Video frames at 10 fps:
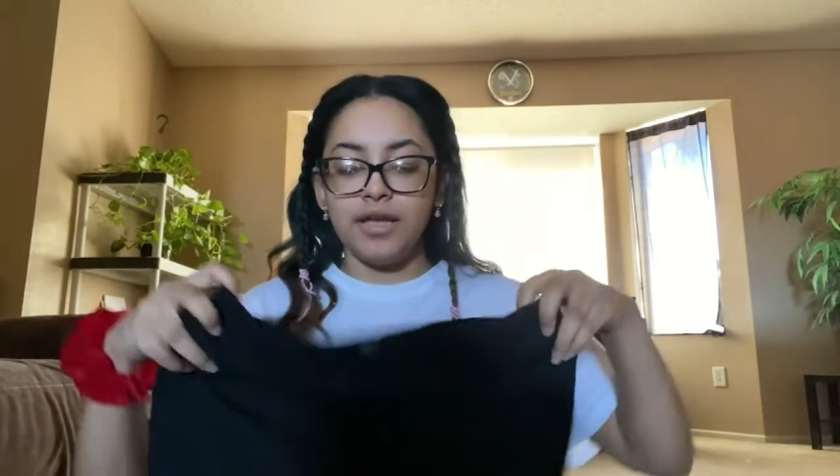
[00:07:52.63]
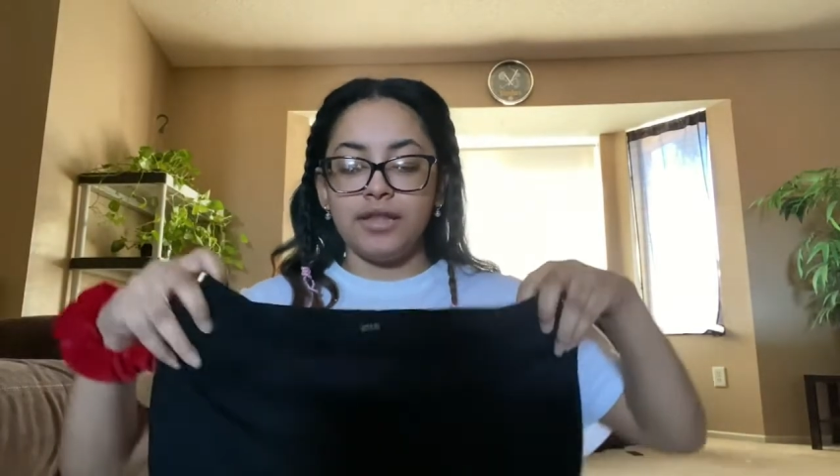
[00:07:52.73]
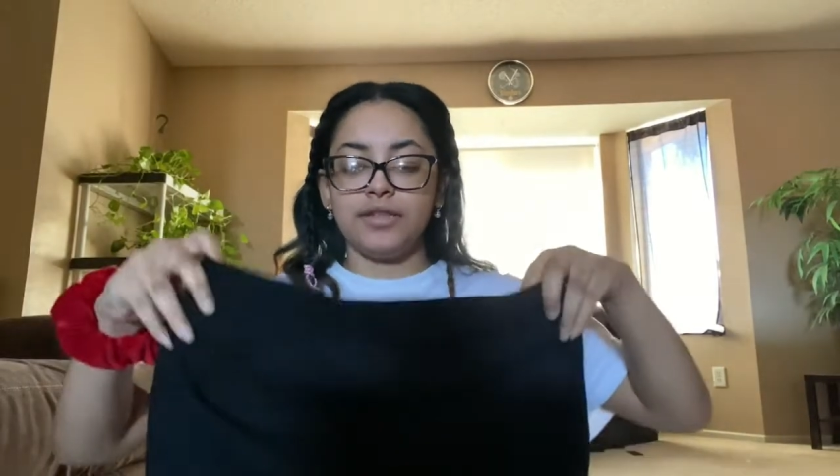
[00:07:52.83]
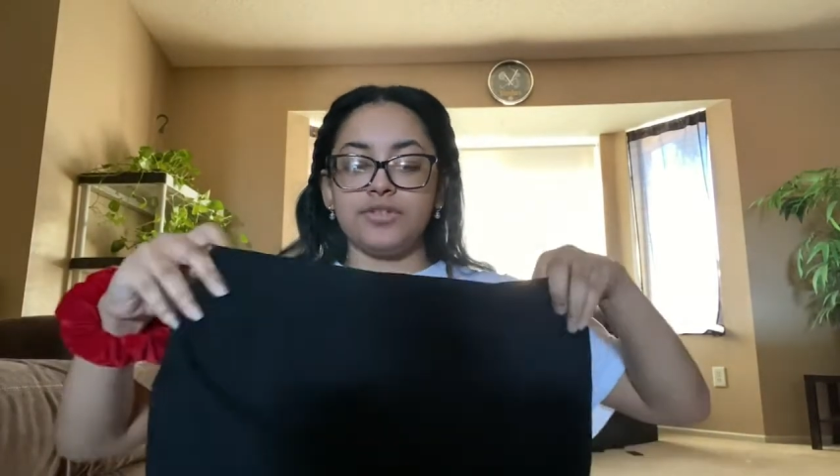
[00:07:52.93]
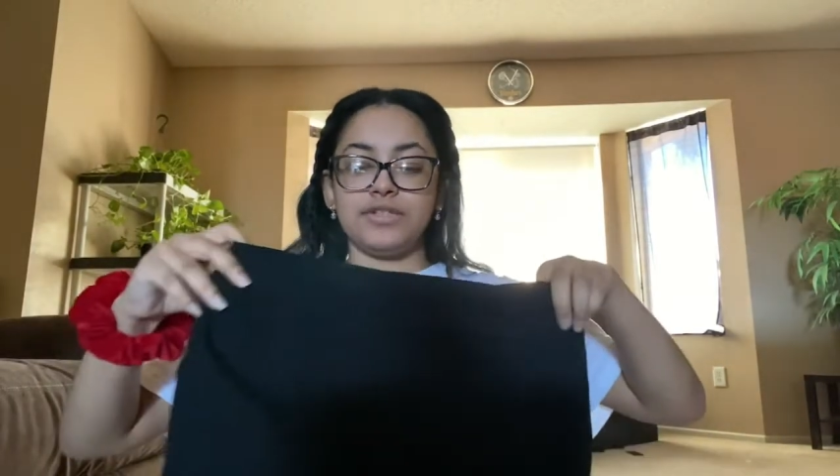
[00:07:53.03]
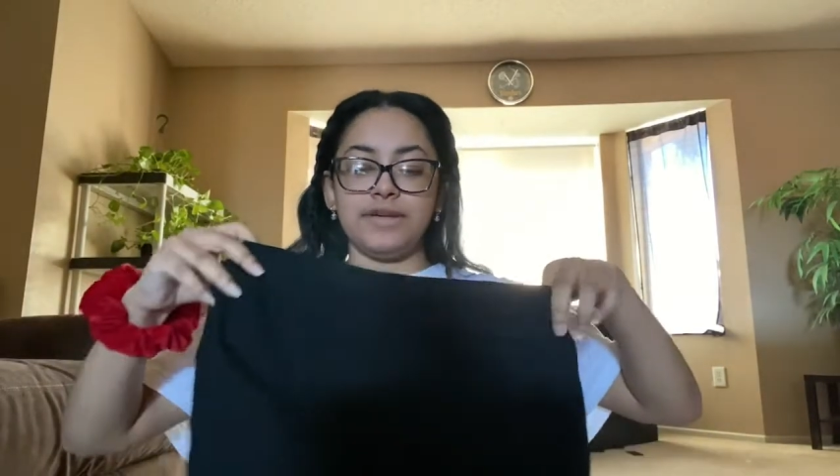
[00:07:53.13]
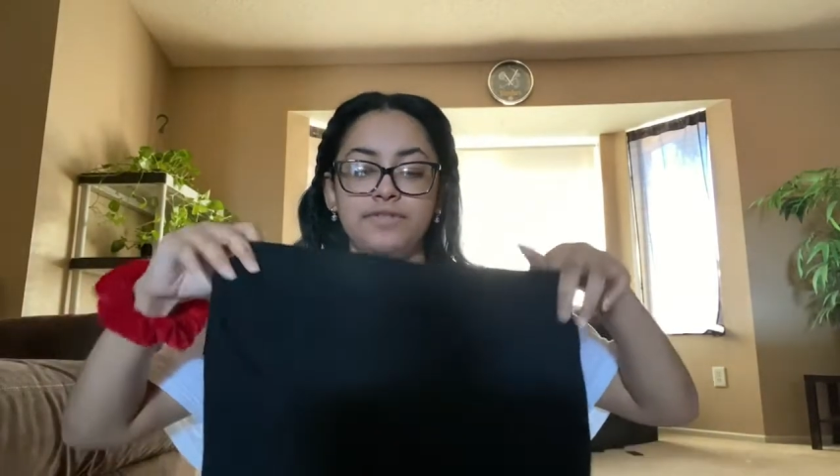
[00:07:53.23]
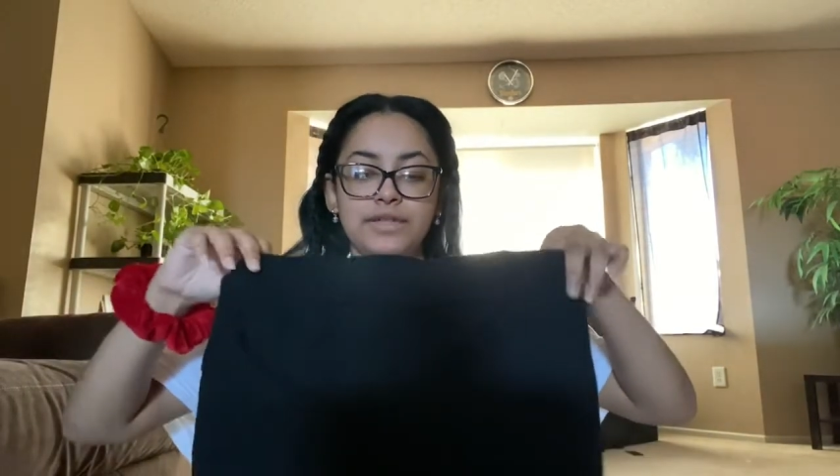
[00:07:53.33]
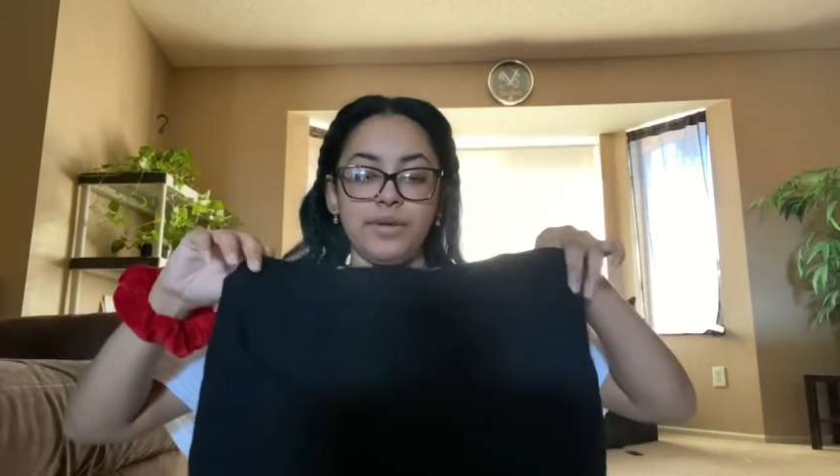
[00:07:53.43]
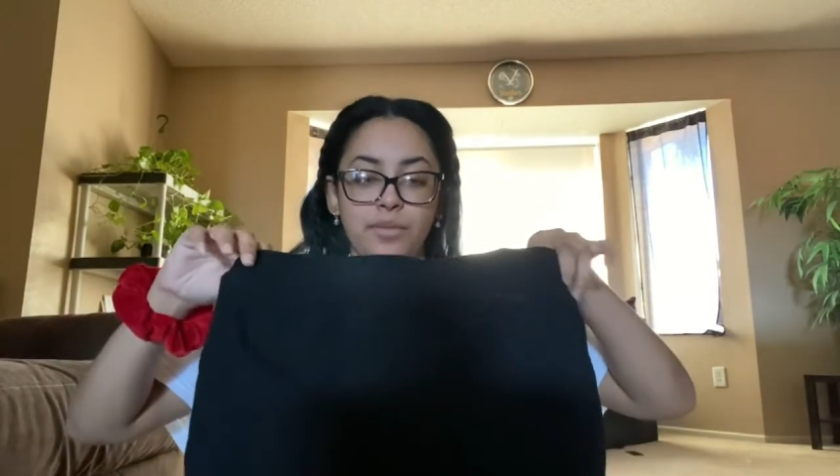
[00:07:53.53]
These are
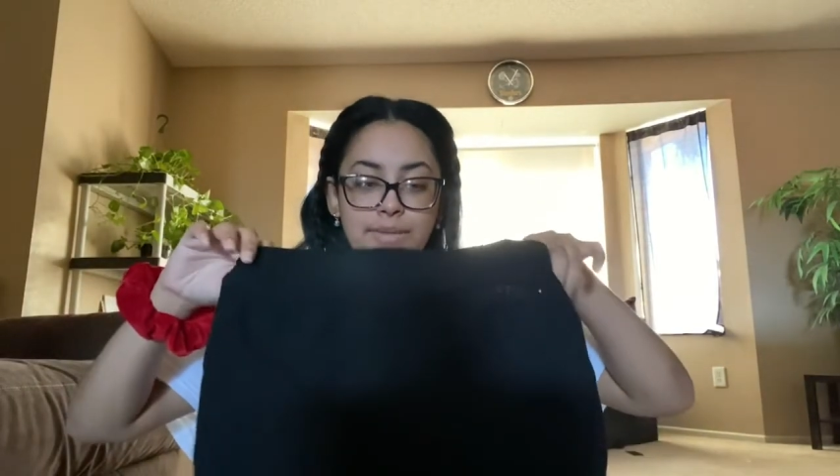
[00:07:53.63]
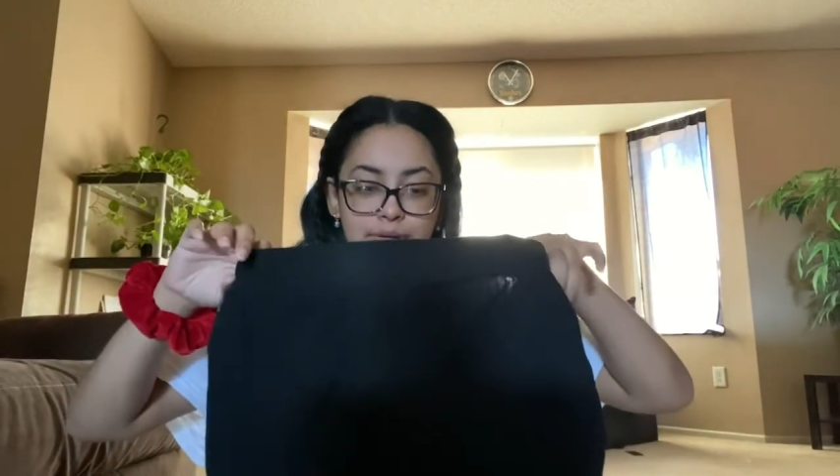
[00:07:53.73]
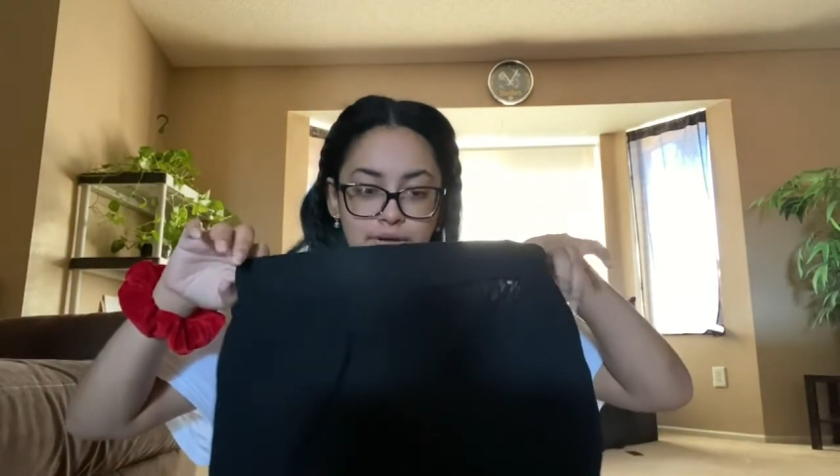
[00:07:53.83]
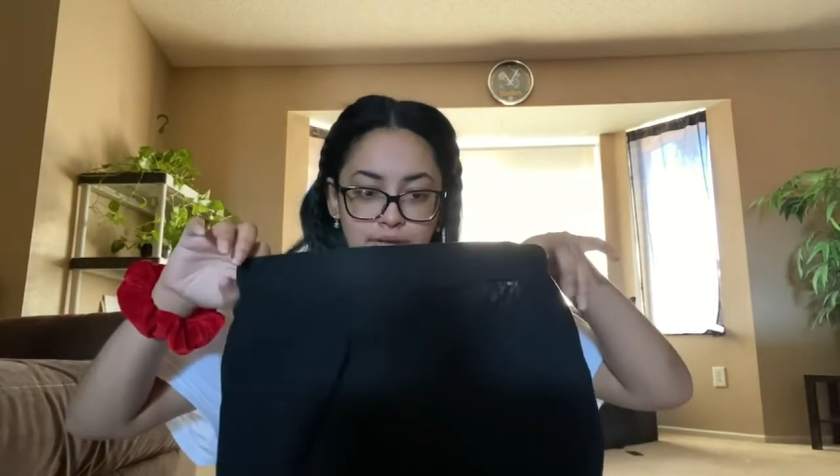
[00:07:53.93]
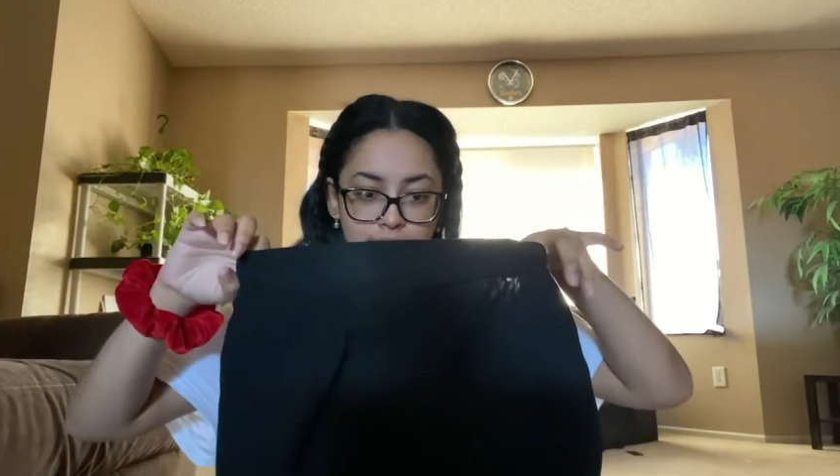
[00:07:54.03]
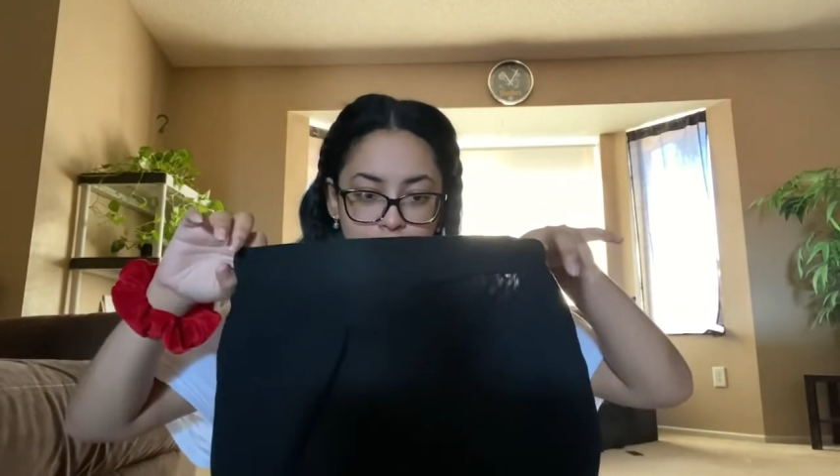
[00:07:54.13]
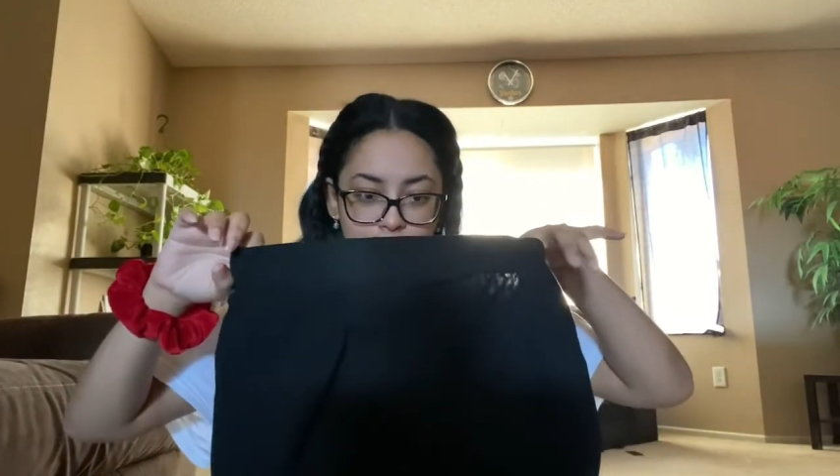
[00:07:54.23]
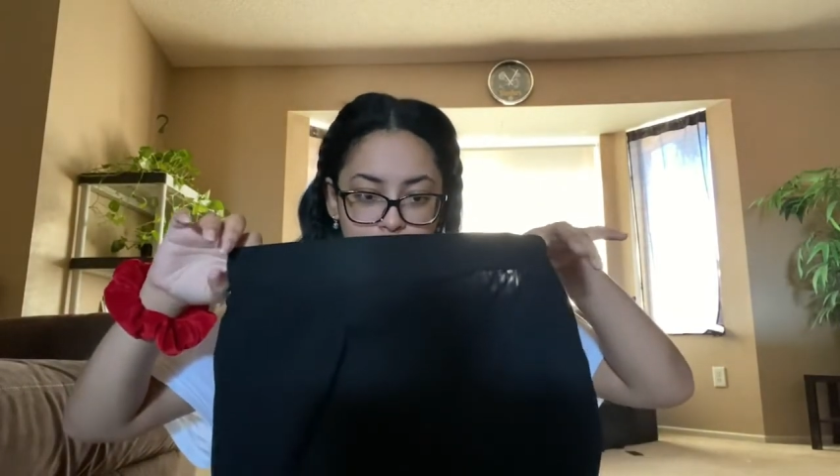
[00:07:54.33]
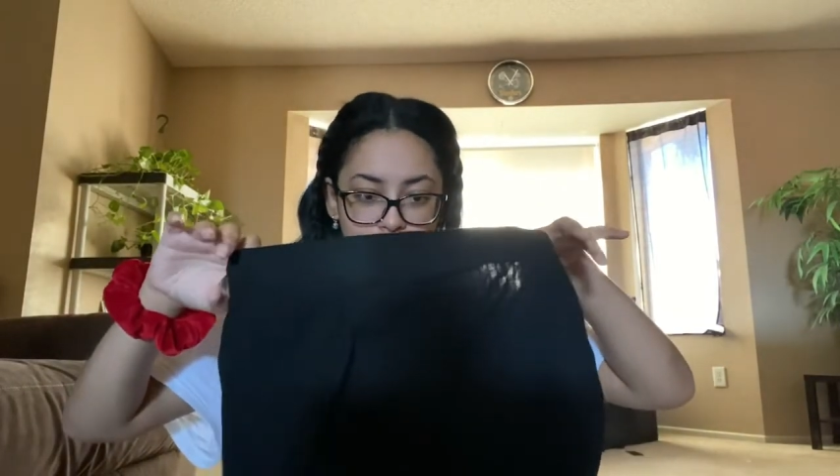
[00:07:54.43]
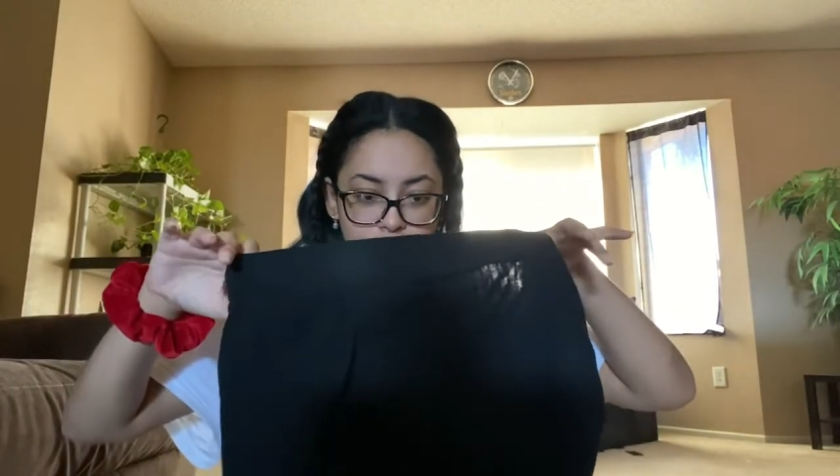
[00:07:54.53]
definitely way bigger than I
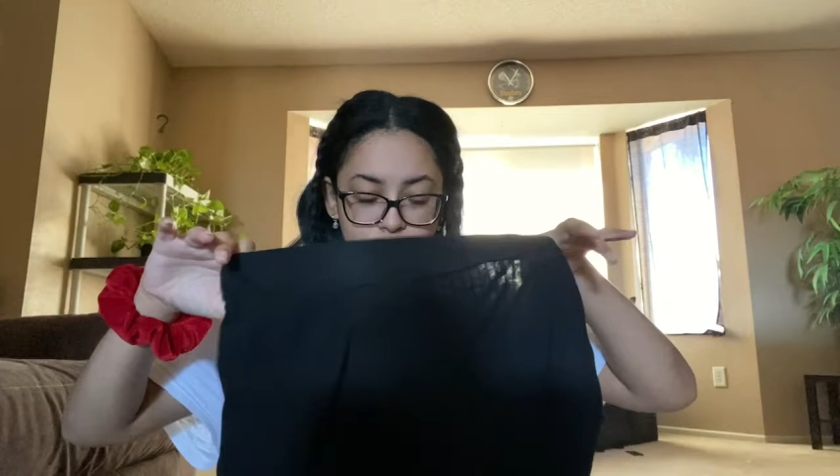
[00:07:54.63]
thought,